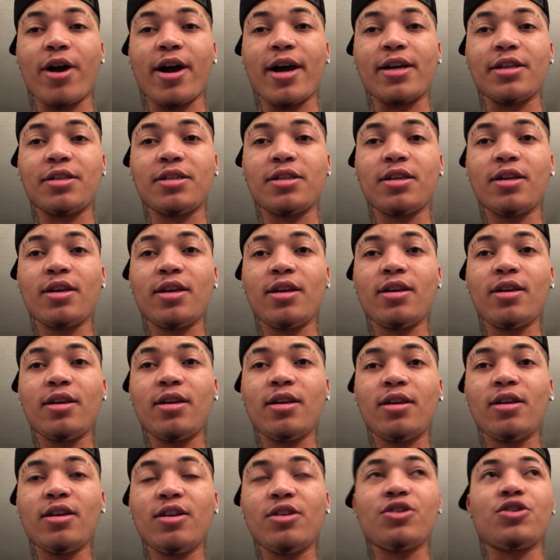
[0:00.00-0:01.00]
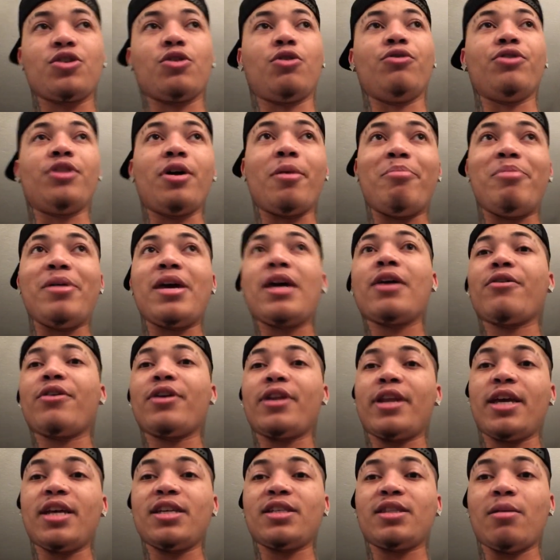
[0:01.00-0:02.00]
prize. So the bigger
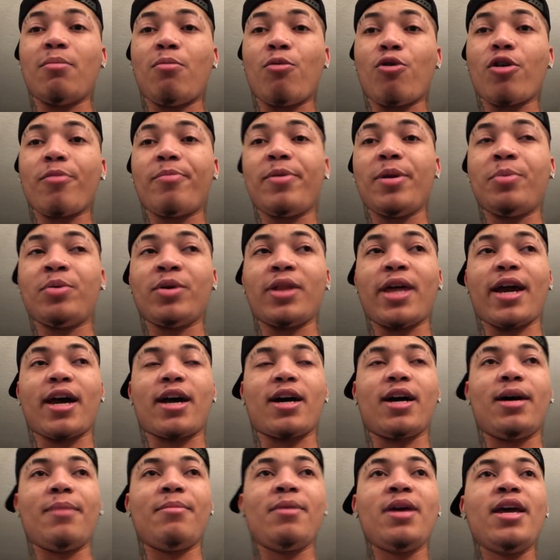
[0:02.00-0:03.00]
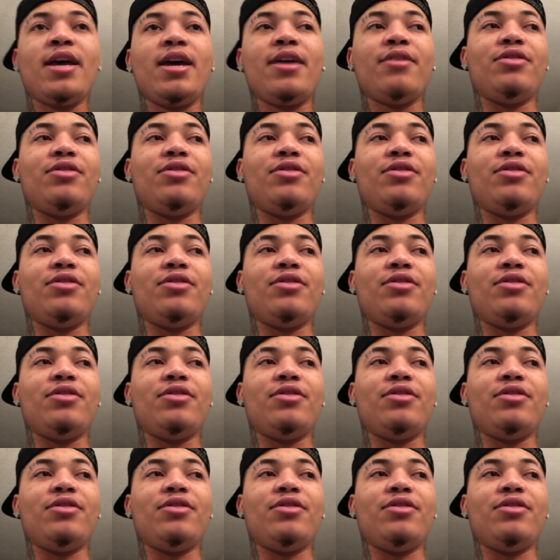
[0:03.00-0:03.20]
it is, the more people that come,